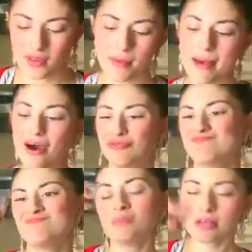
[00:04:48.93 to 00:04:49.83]

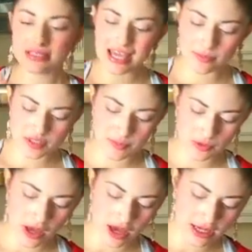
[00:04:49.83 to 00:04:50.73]
about a
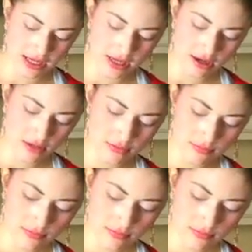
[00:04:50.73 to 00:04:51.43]
tablespoon of honey here,